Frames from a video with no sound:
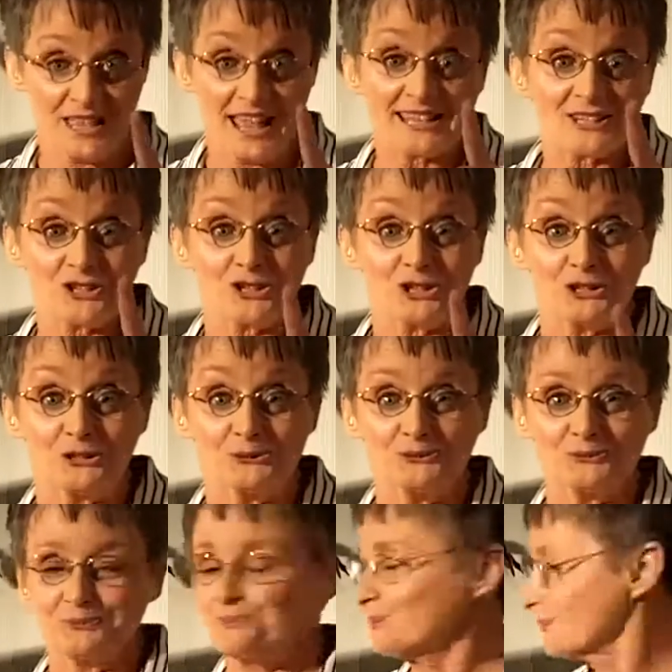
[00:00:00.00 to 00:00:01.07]
that's a
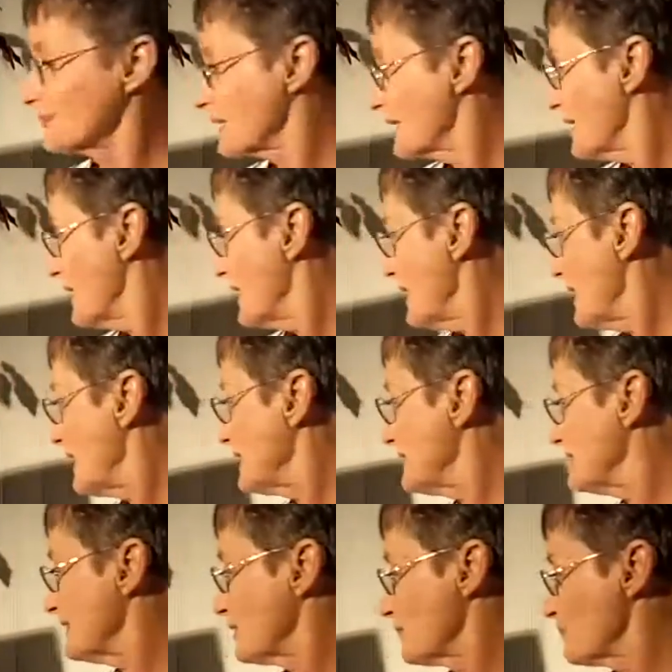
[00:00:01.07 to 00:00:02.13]
clue.
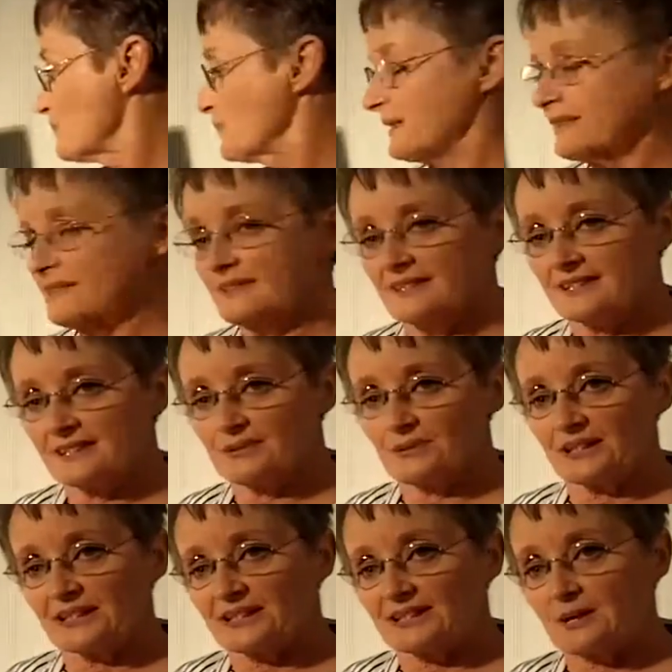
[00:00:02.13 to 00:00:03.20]
And then I'll point to this
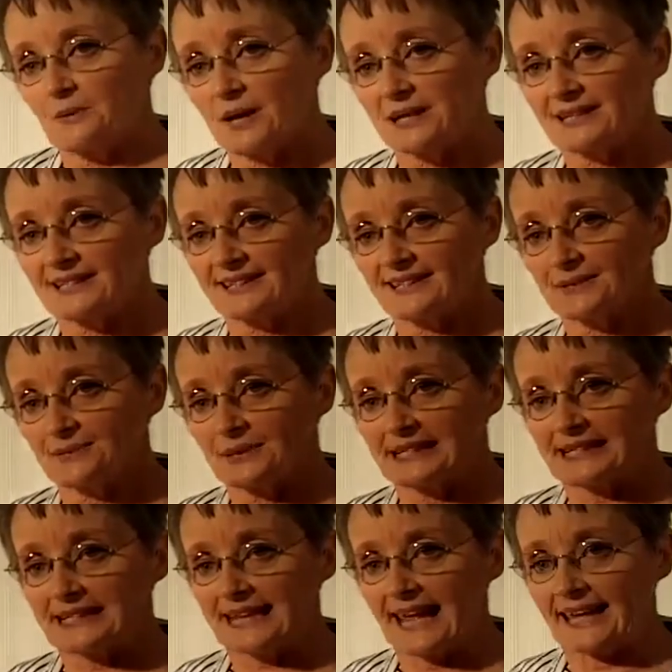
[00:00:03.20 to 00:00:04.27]
one. I say, what does this
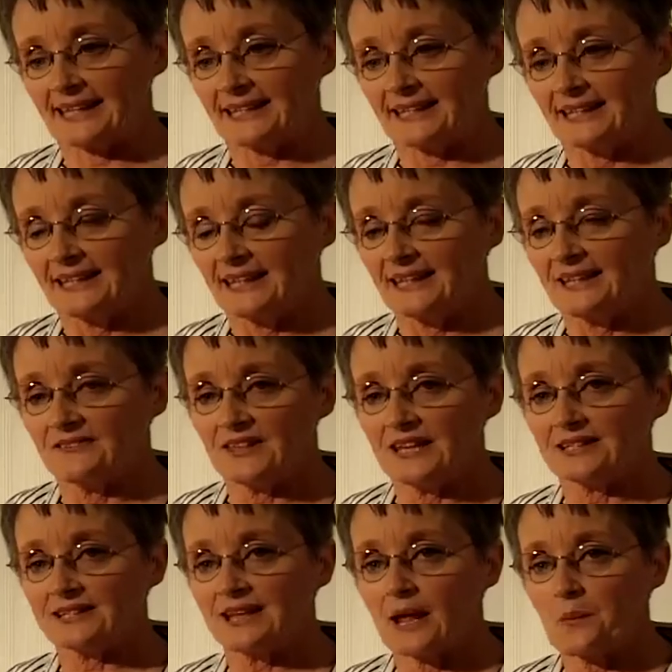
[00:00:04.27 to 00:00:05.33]
one say? If
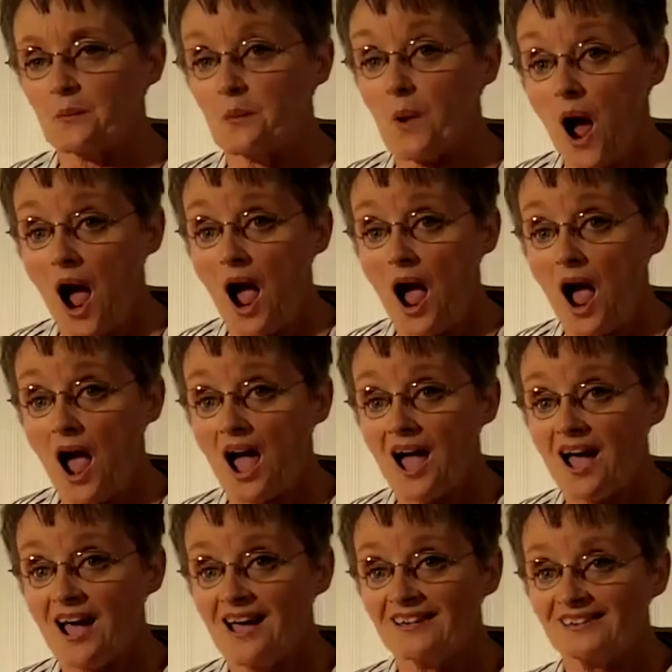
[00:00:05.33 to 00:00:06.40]
they say wah,
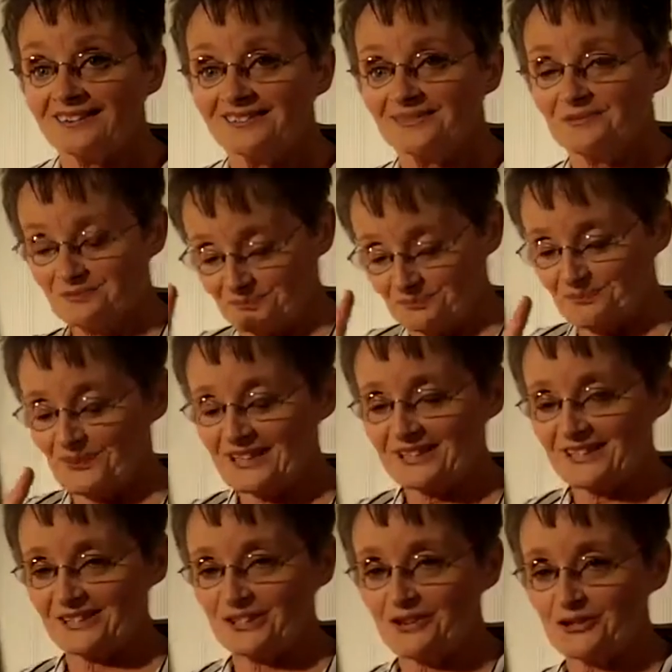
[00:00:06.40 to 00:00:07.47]

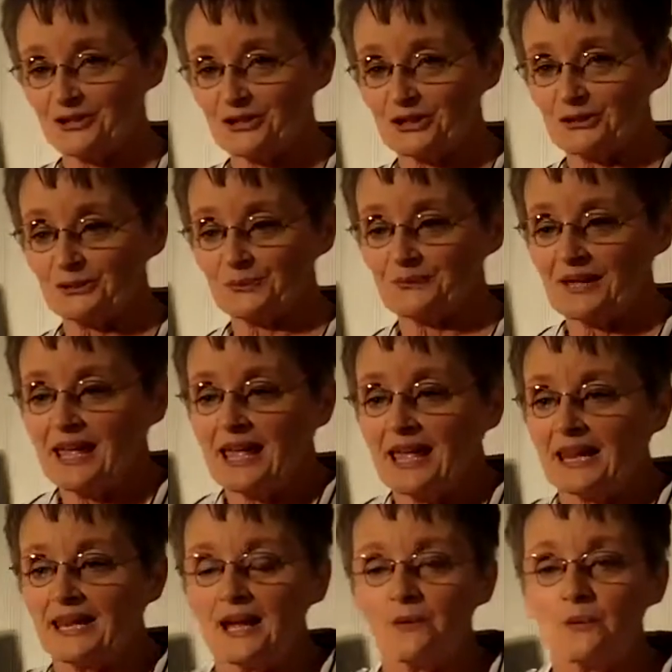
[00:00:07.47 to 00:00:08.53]
that's another clue.
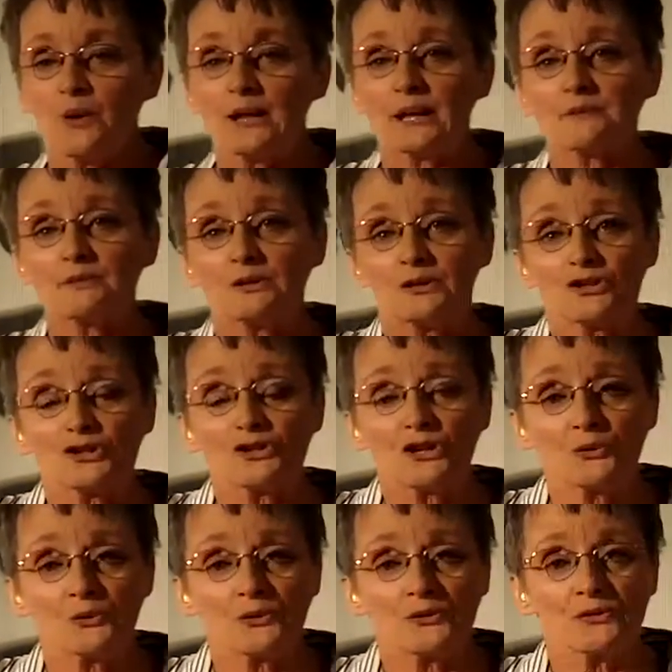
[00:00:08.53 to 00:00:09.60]
Now, what I'm going to
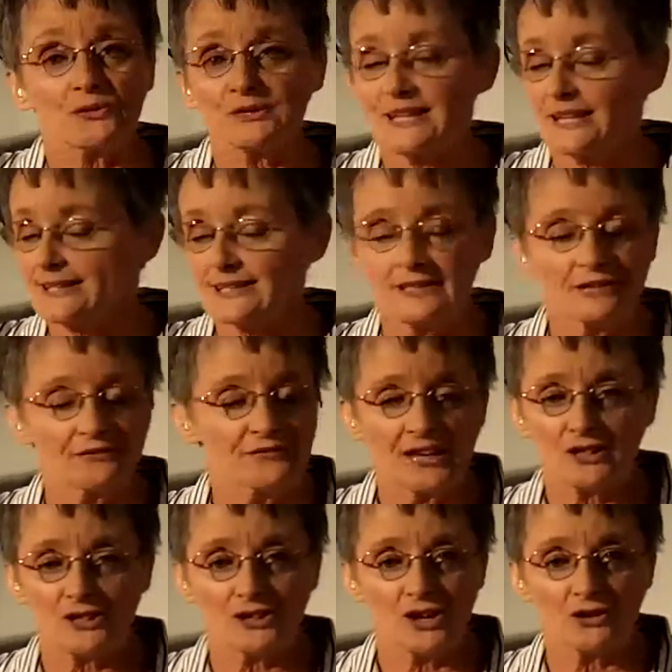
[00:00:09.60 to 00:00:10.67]
share with you doesn't
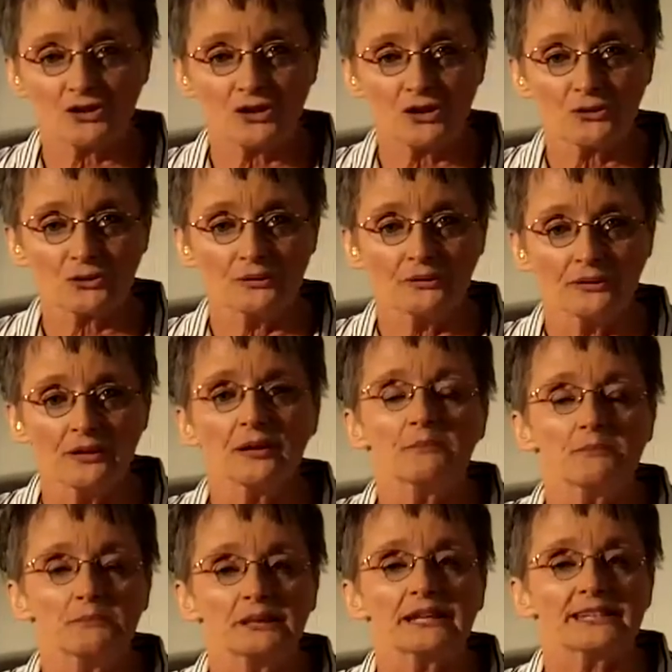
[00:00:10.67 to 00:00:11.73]
affect all children,
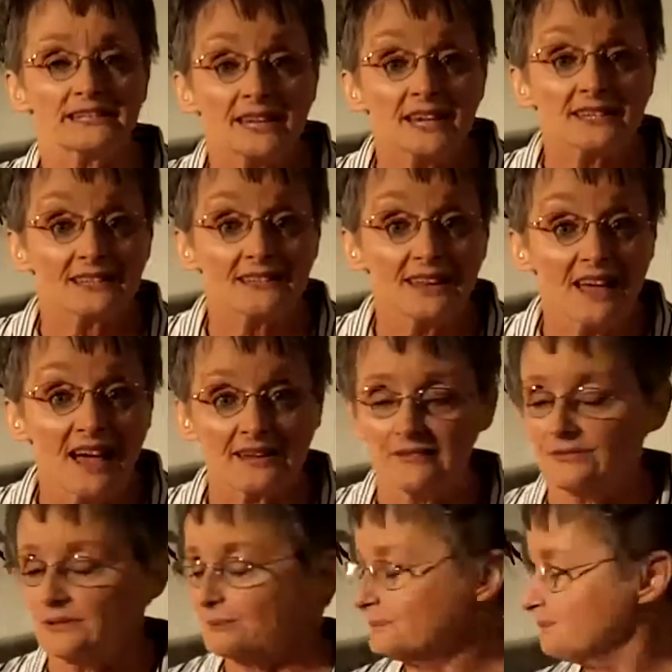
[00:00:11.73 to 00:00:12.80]
but it does a lot
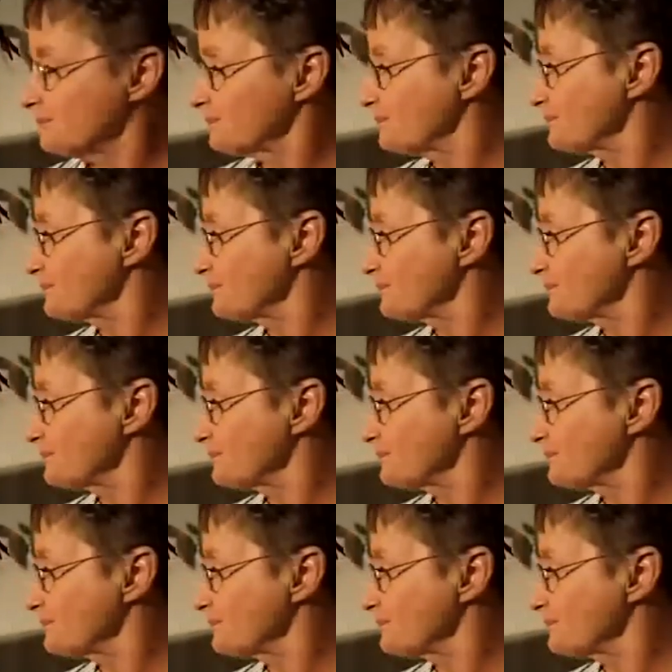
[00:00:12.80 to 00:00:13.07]
of them.